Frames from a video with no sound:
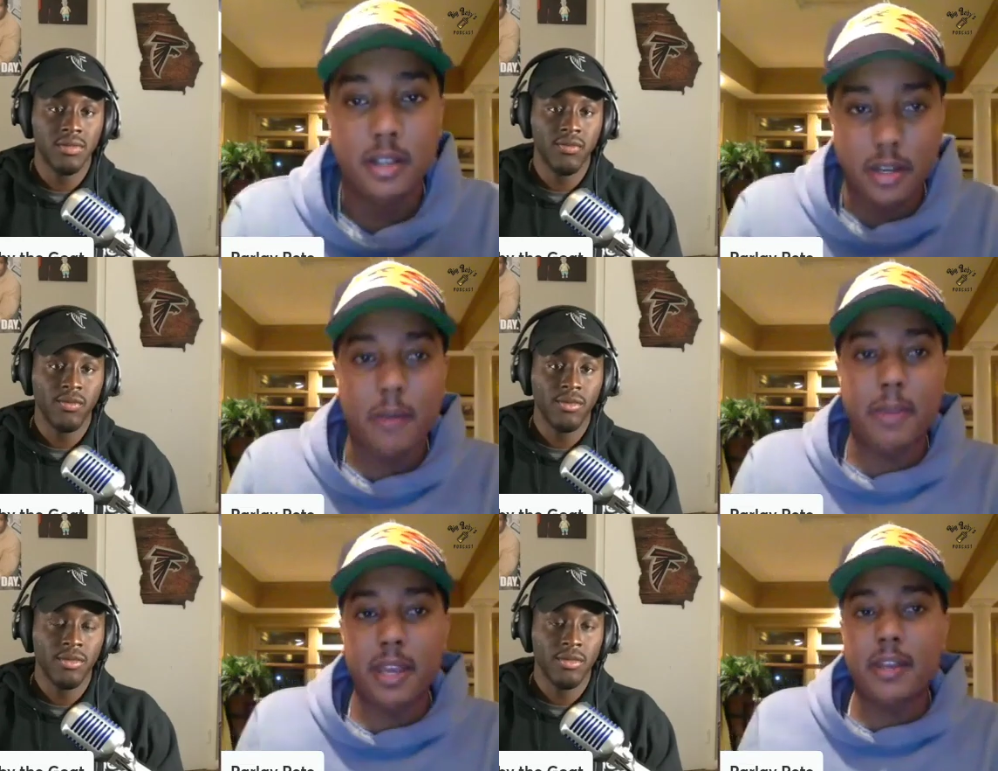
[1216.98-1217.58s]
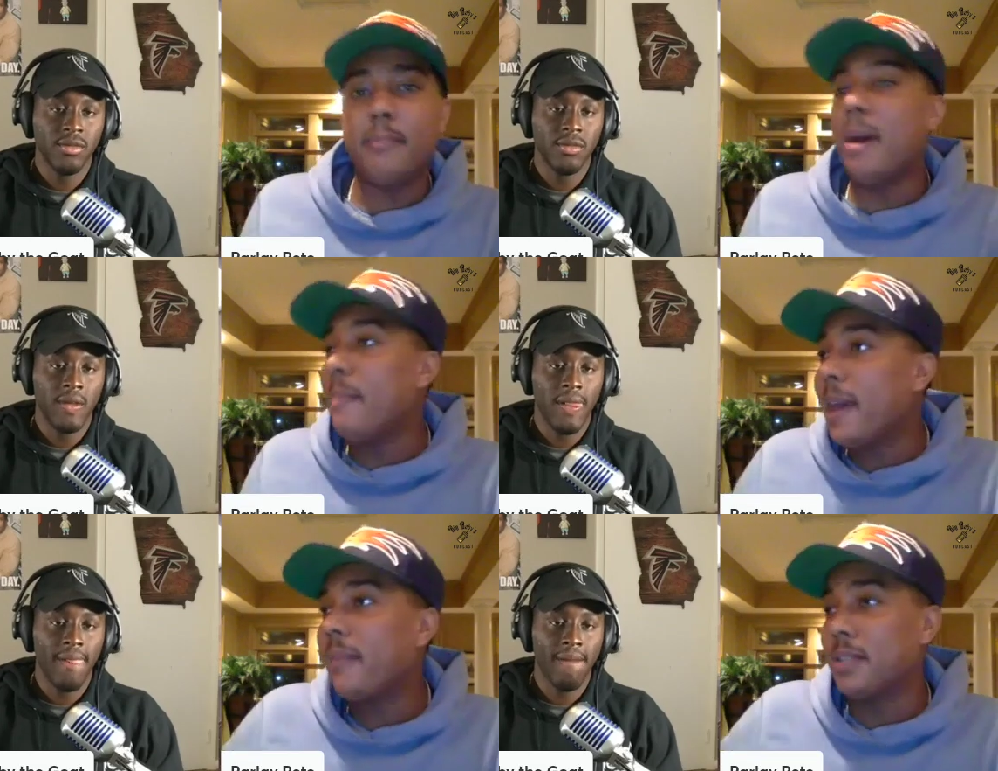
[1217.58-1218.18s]
Speaker 1: No, man, my
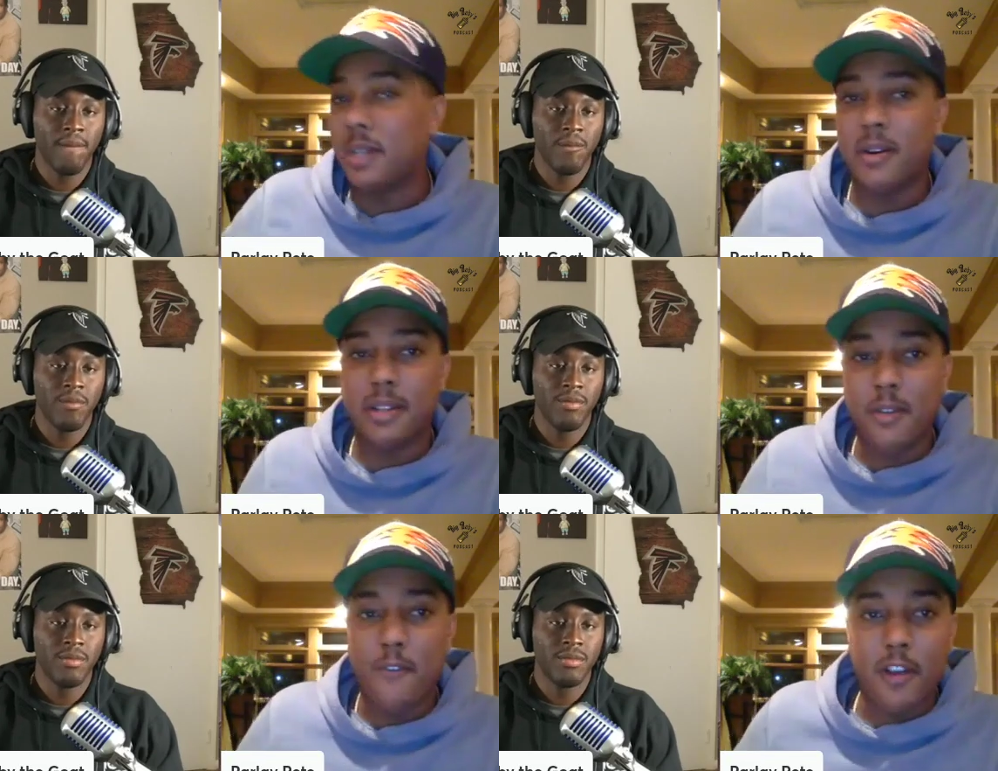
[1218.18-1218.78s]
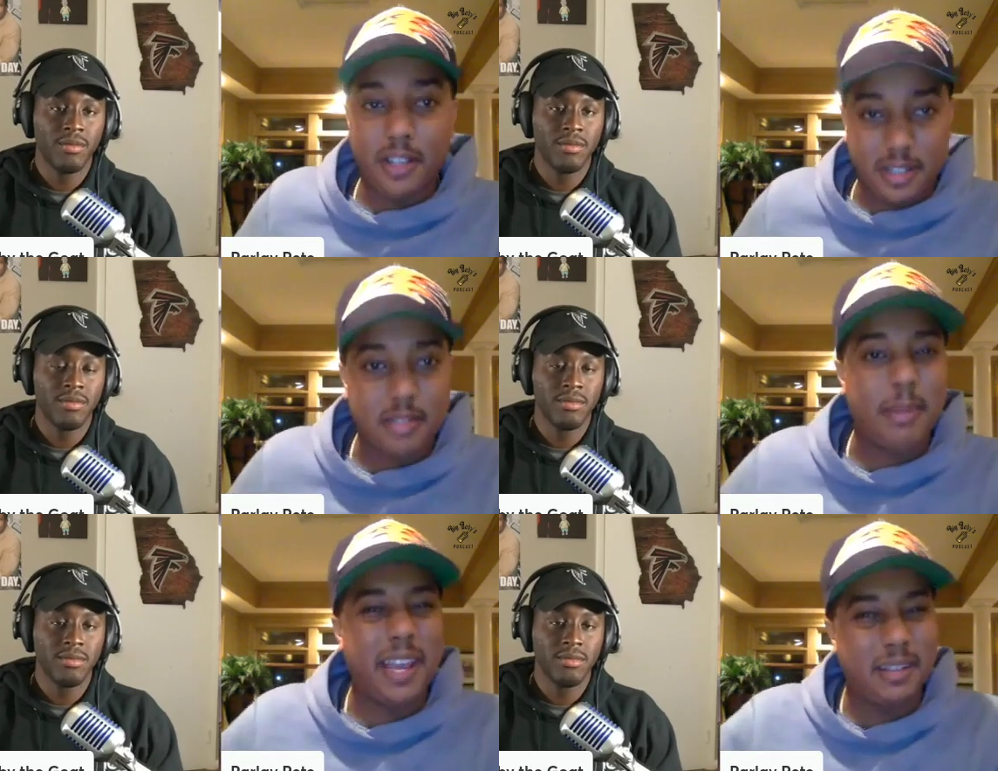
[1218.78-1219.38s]
back was turning. You fucking
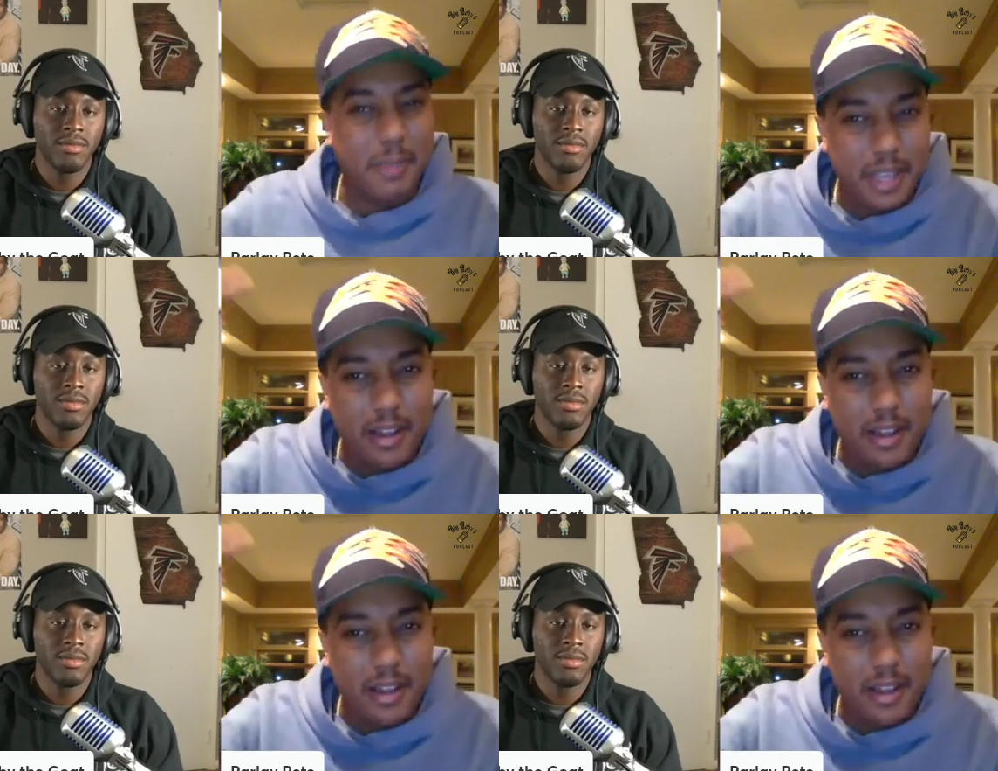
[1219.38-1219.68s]
smacked me